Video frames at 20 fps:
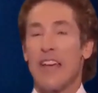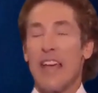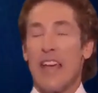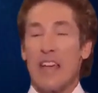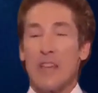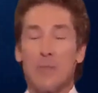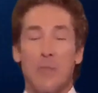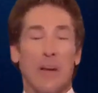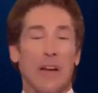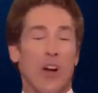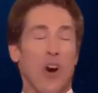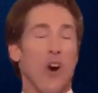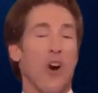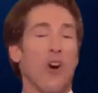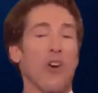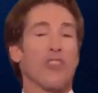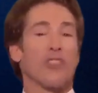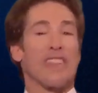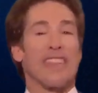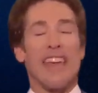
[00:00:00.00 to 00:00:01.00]
Take
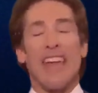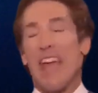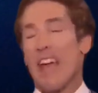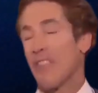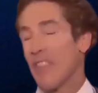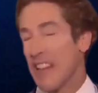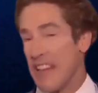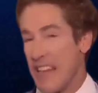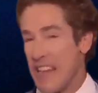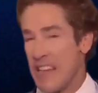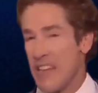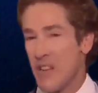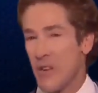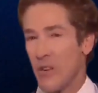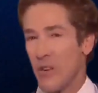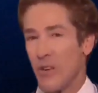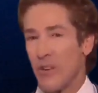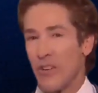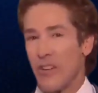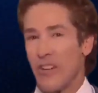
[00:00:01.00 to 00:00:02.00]
responsibility for
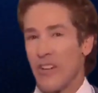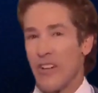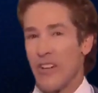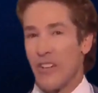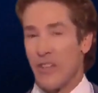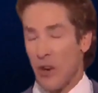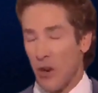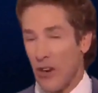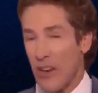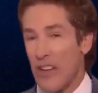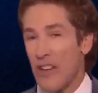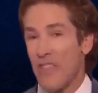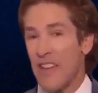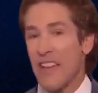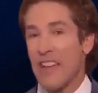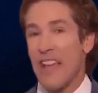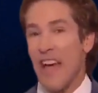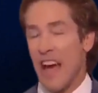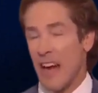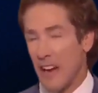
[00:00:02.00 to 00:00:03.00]
your own happiness
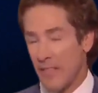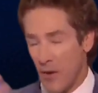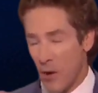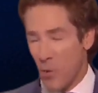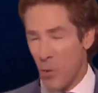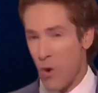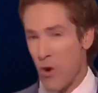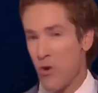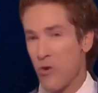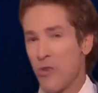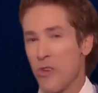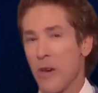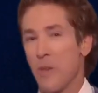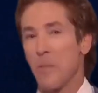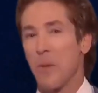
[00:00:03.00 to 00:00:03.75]
and success.